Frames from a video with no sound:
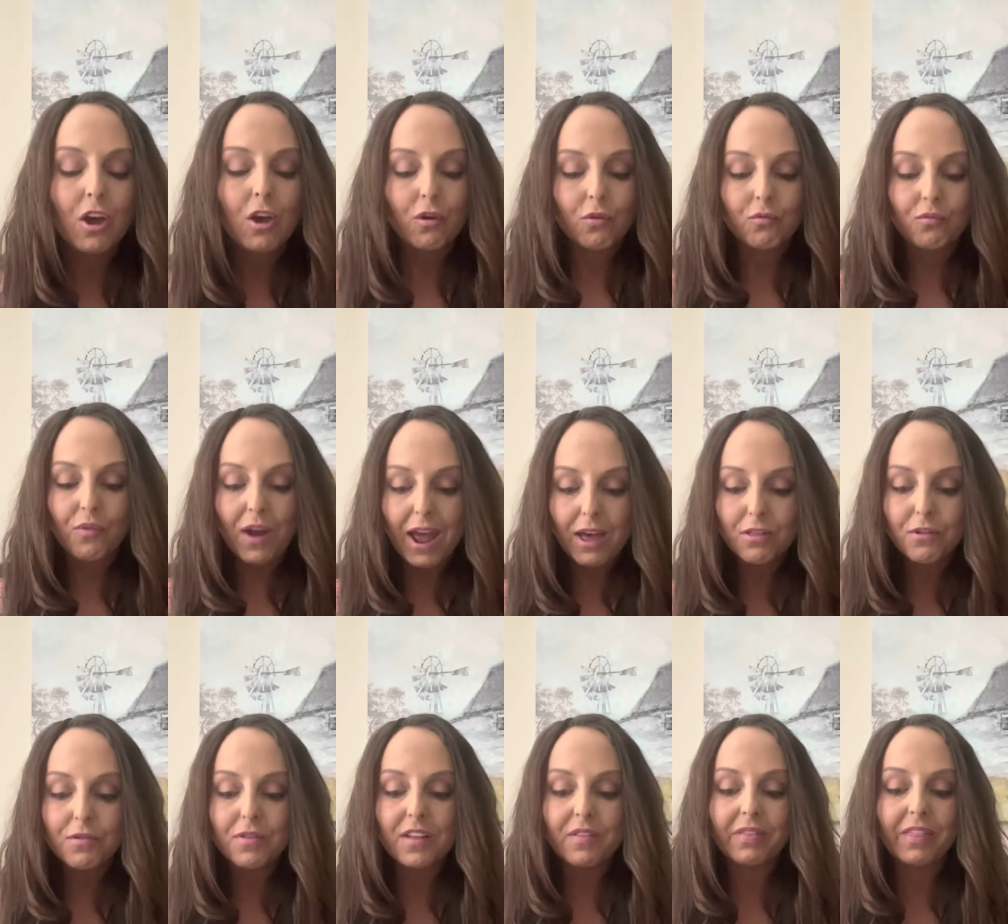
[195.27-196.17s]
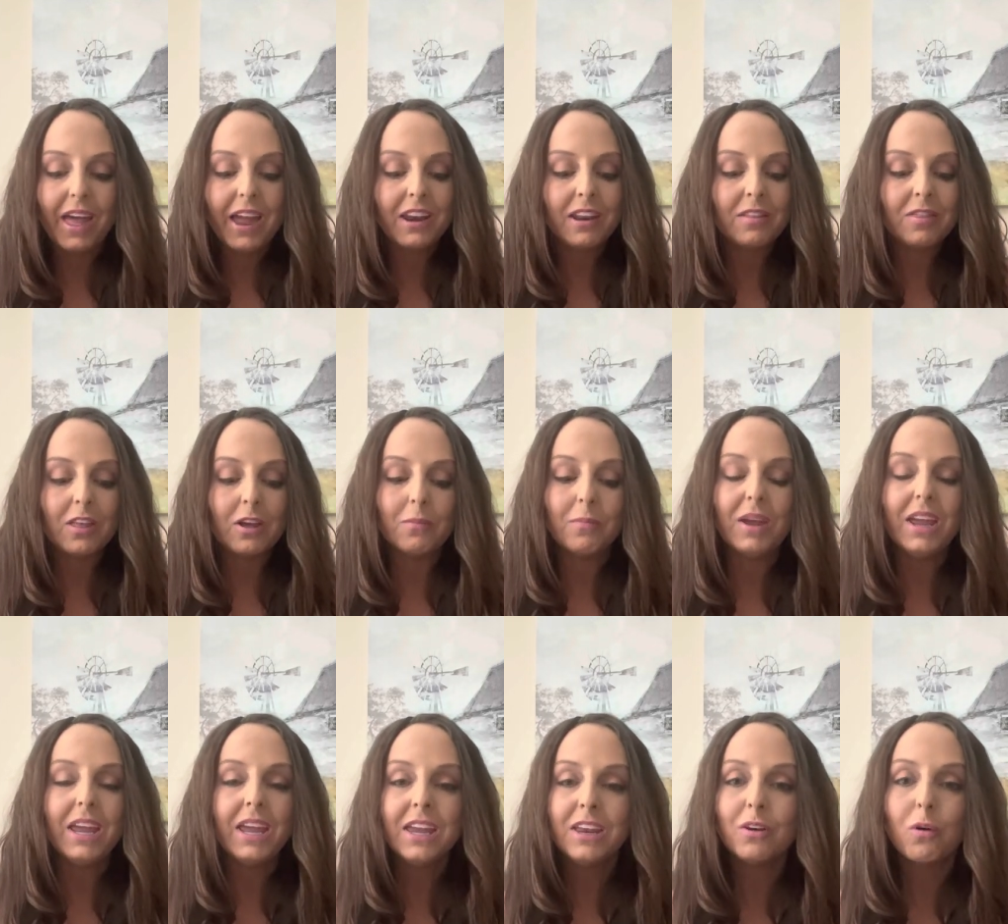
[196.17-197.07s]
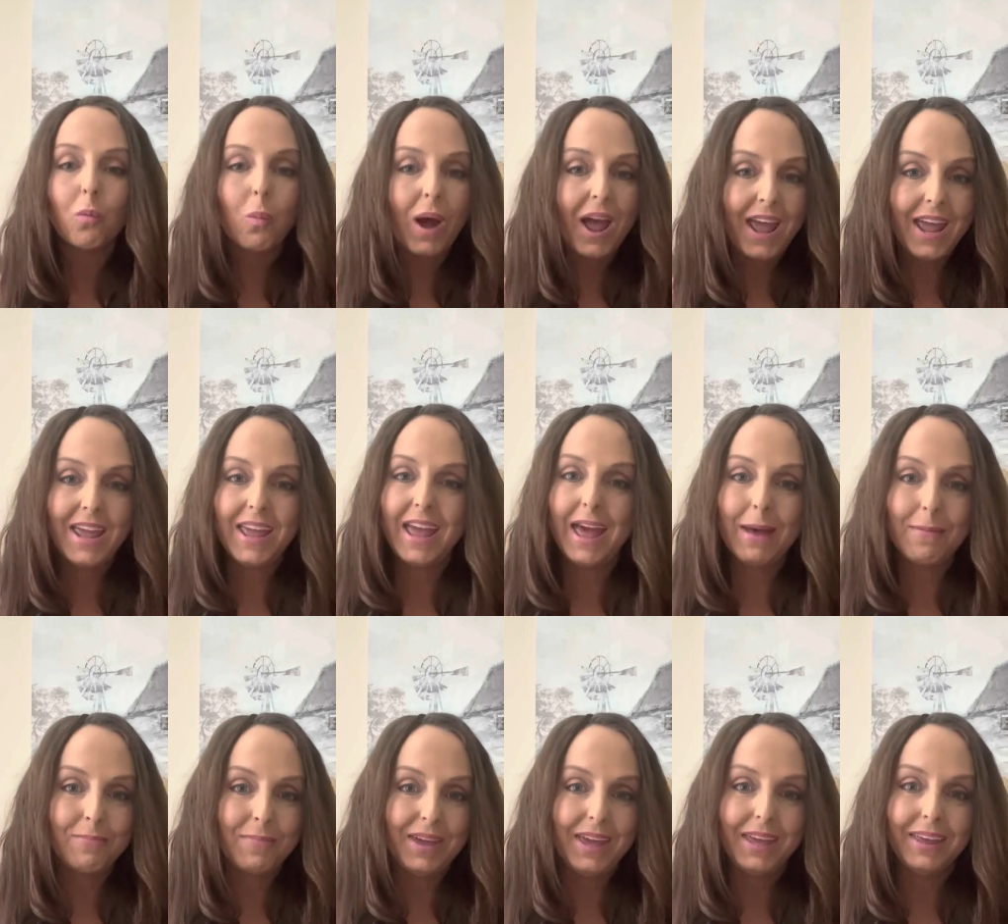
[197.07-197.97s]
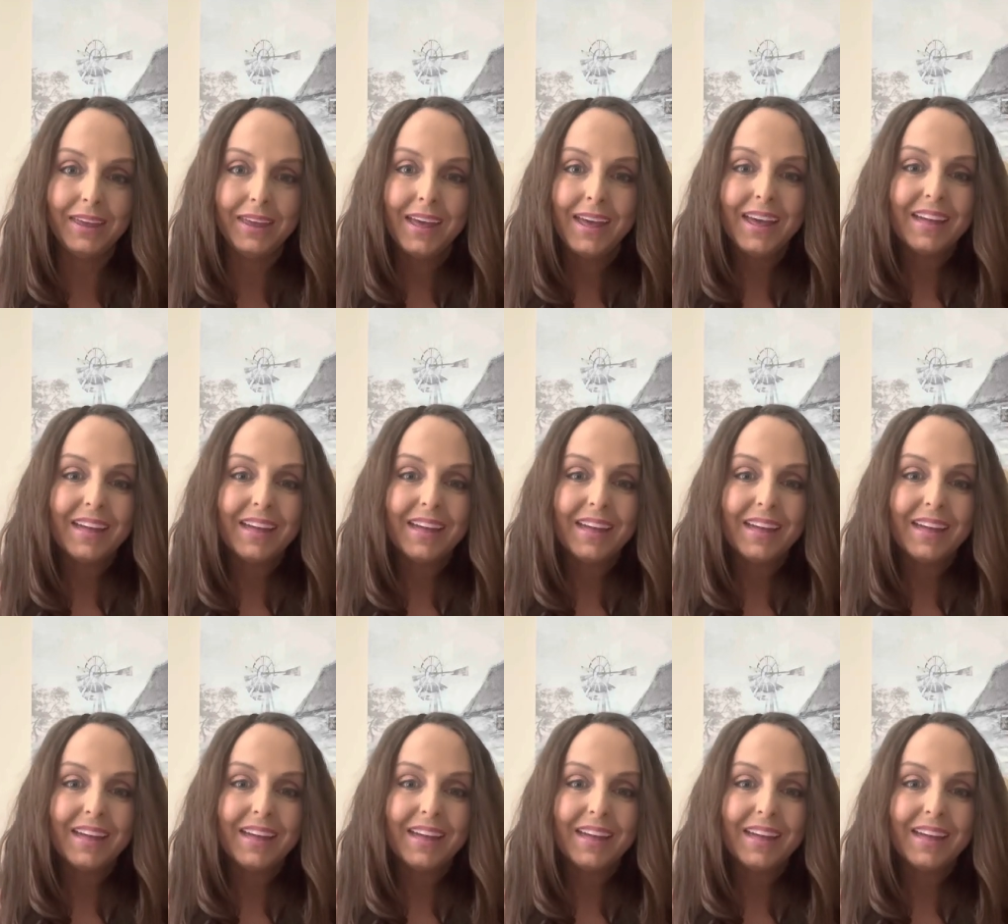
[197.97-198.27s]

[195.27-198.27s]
rather than letting them eat away at me.